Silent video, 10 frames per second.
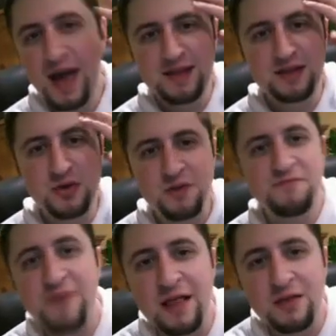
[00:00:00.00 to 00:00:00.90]
and they sort
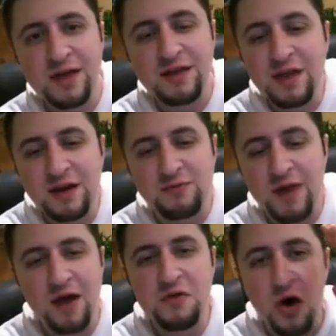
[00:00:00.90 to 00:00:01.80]
of follow that thing
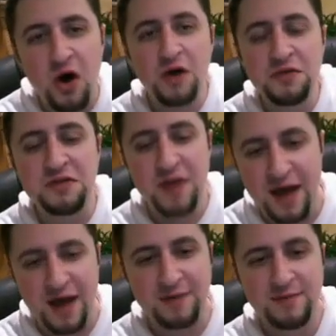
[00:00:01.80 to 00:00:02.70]
around all the
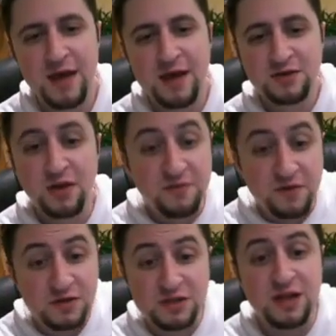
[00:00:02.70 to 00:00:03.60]
time. So the first